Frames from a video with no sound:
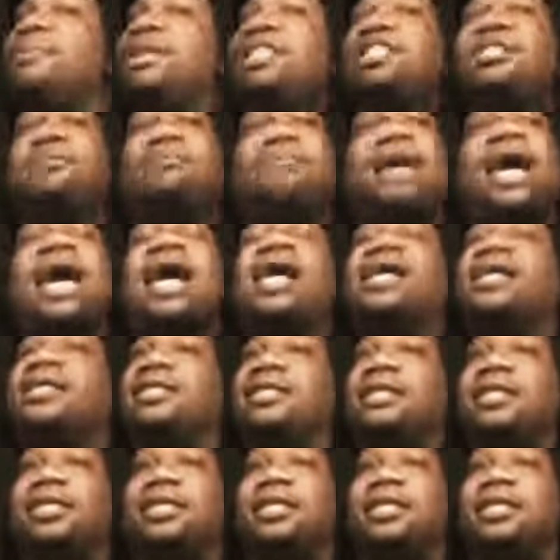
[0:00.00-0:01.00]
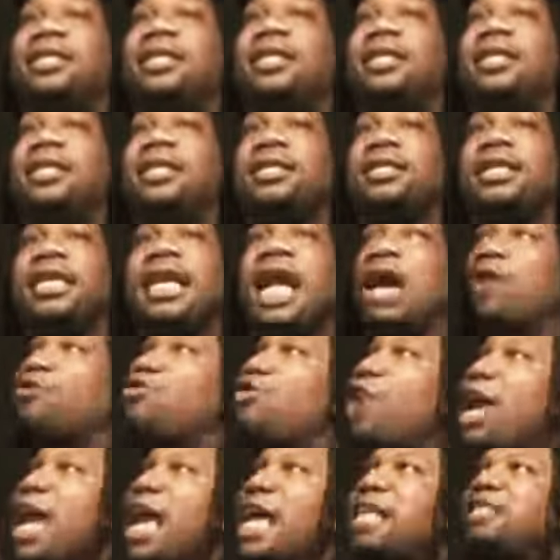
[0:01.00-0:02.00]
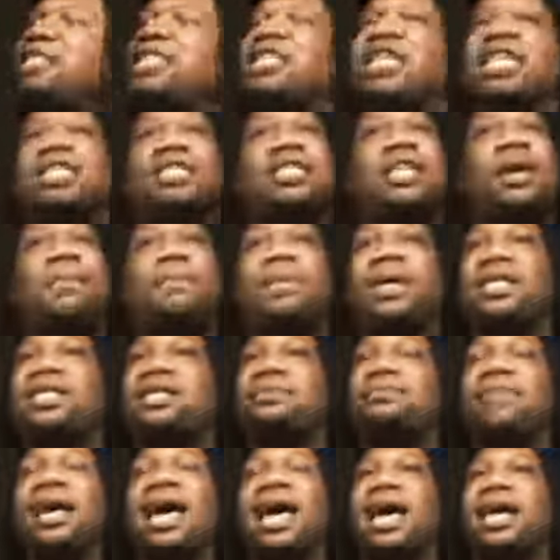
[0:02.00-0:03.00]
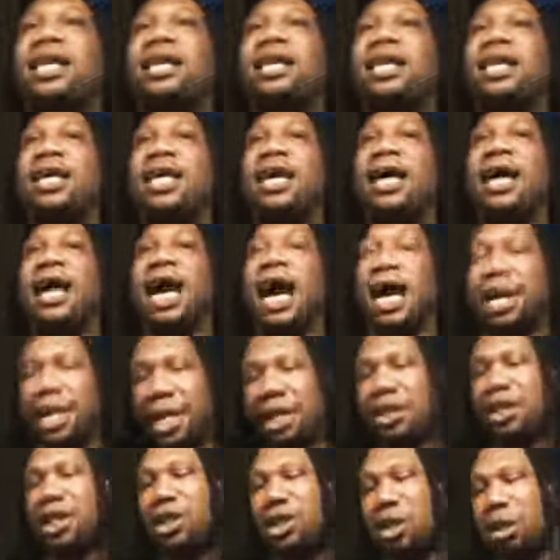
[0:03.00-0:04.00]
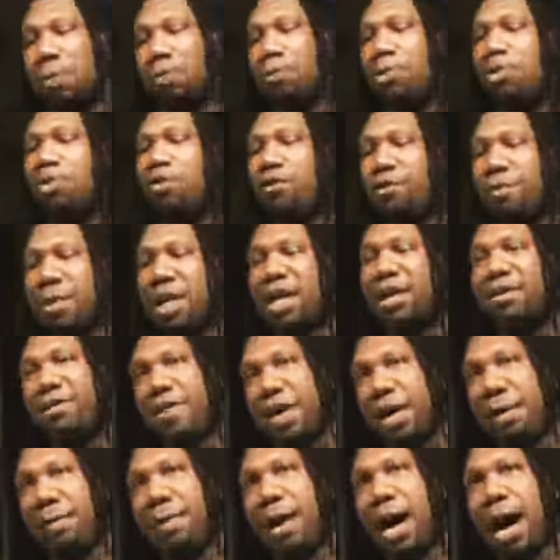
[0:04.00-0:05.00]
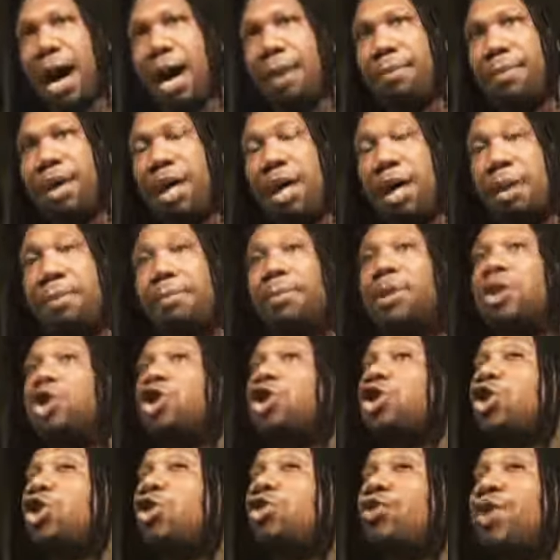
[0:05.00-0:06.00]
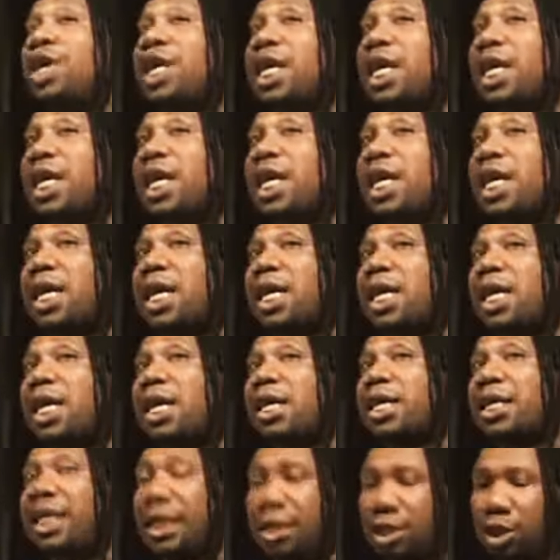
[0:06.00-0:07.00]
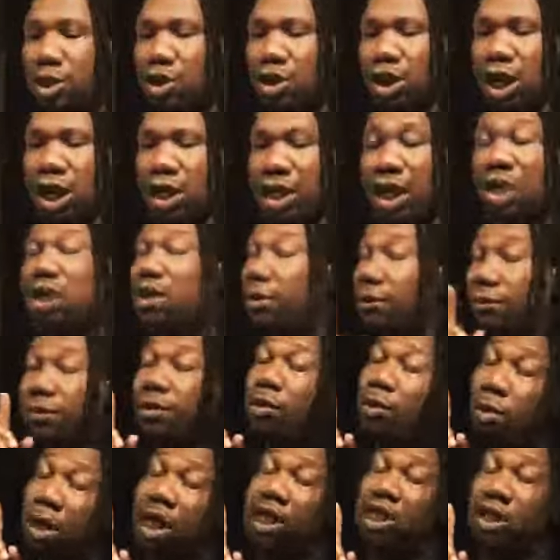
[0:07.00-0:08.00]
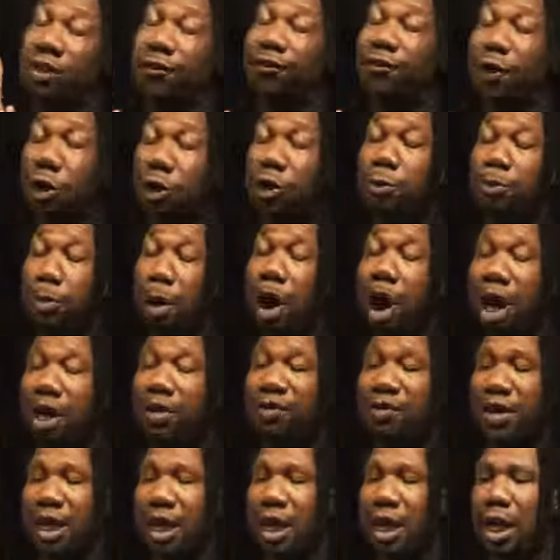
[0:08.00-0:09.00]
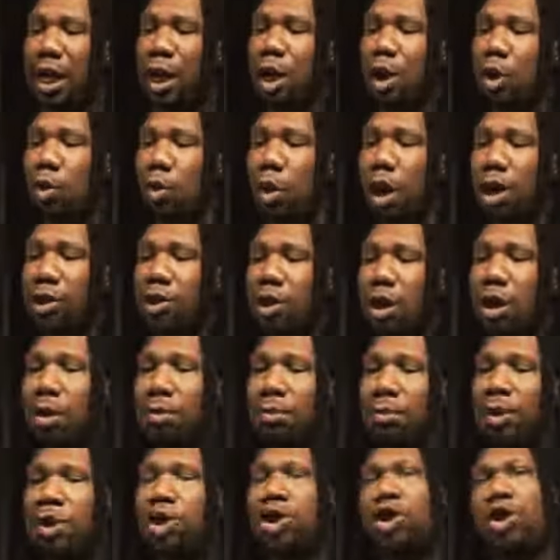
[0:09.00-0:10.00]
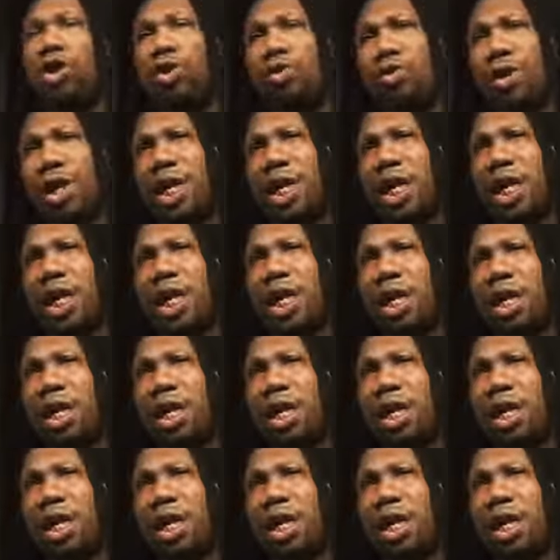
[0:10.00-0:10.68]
them as men. They're not raising us up as men. And this is the movement of hip hop maturity. This is it. This the, at least the first part of it was maturity.